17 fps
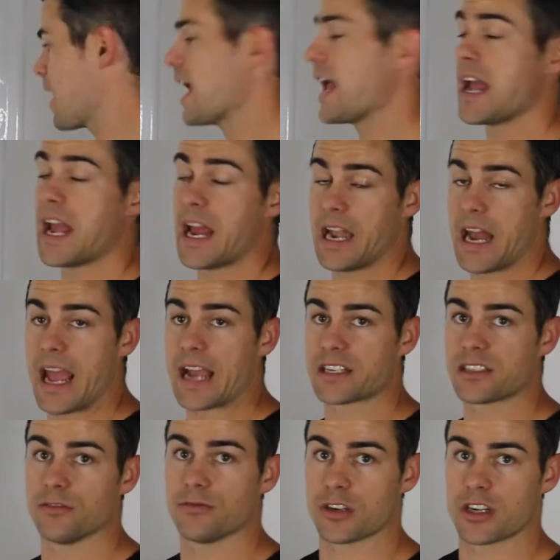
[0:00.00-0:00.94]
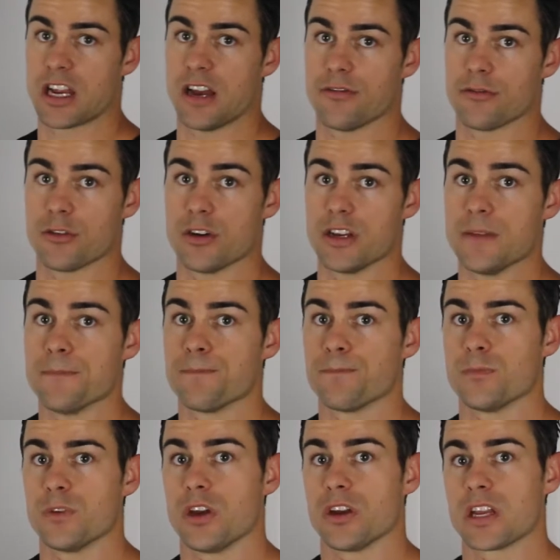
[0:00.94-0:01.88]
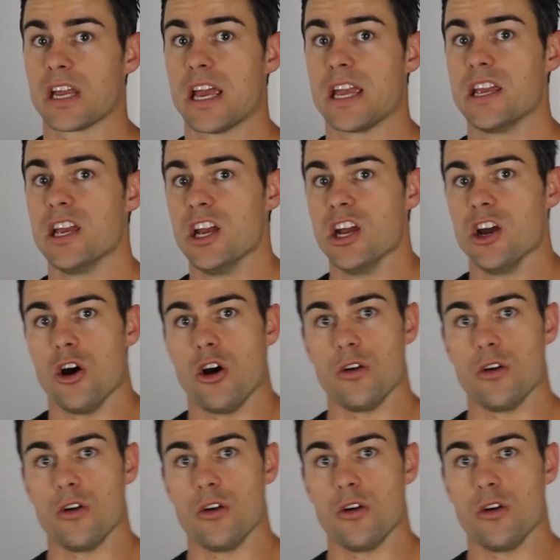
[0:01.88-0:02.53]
and active recovery, okay?